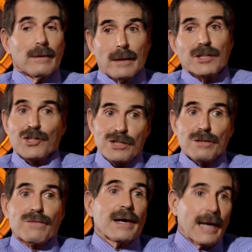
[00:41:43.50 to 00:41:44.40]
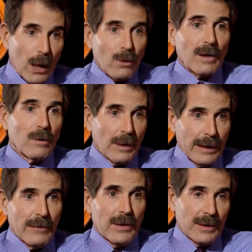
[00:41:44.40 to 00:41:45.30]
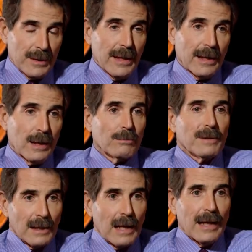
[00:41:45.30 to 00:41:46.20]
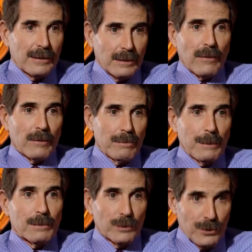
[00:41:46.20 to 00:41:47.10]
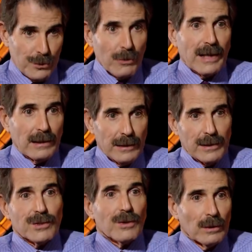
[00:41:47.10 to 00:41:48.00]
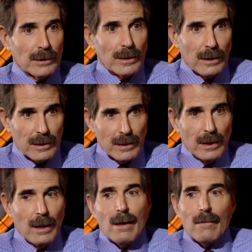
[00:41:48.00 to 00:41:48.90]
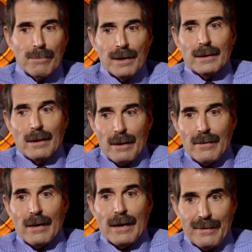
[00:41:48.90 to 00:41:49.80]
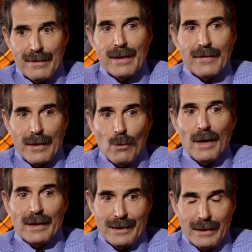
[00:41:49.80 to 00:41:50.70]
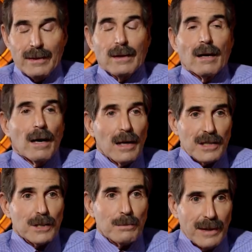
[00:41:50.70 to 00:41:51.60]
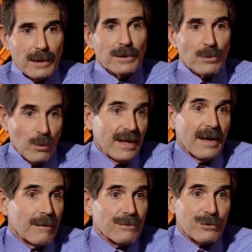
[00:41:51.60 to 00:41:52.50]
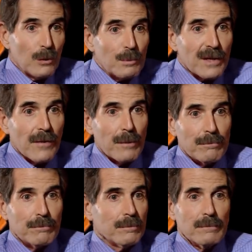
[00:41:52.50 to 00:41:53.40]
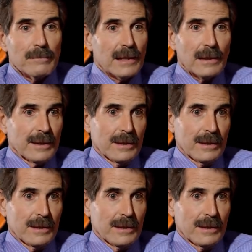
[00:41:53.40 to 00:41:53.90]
and that justified our going in there to take out Bin Laden and the people who directly assaulted us. But I think they wanted to kill us because we have troops in the Middle